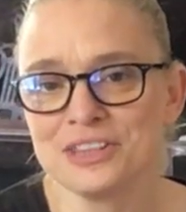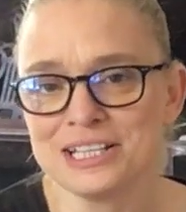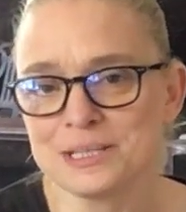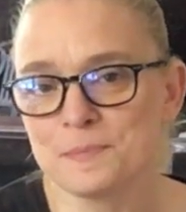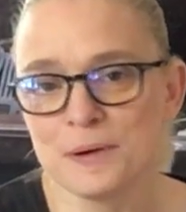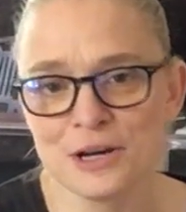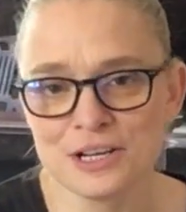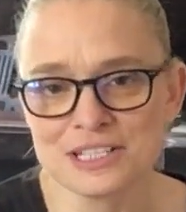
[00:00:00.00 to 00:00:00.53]
this
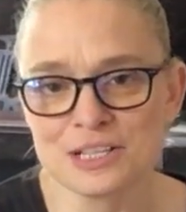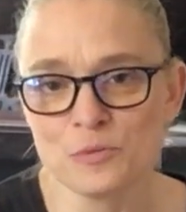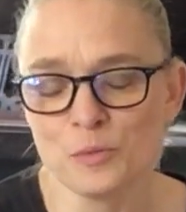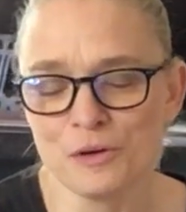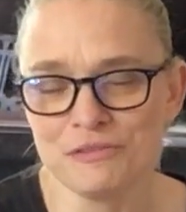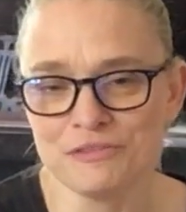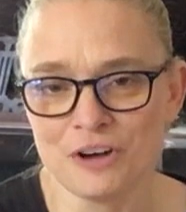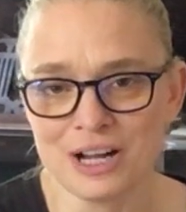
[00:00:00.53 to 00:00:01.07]
person
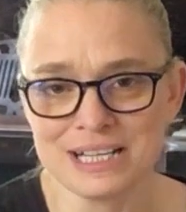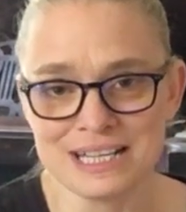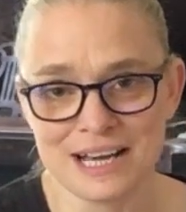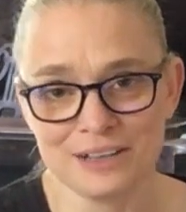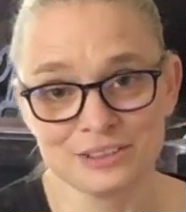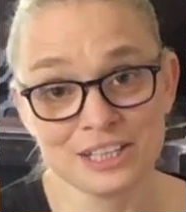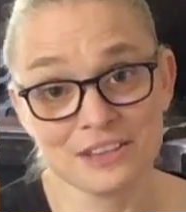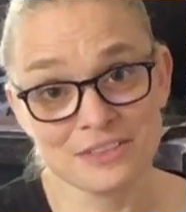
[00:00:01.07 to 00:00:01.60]
will find
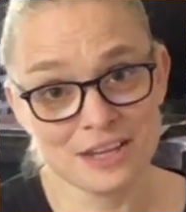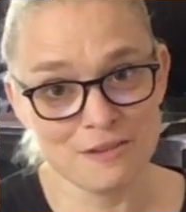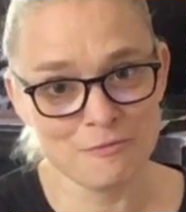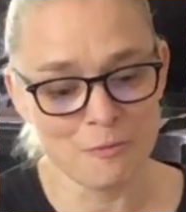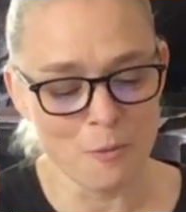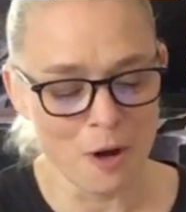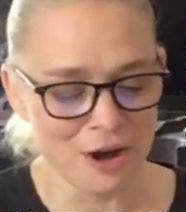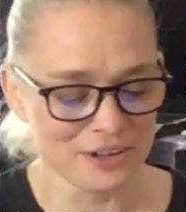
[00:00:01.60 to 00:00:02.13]
out that
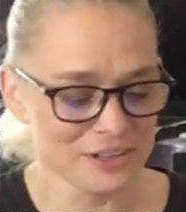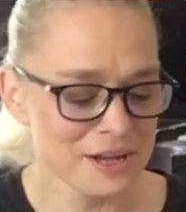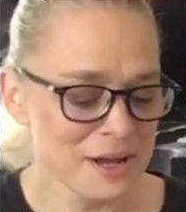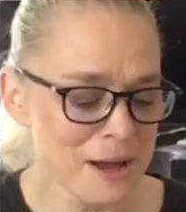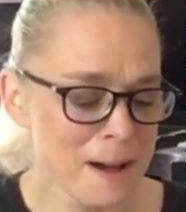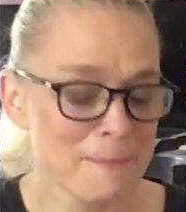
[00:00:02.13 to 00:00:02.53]
they've won.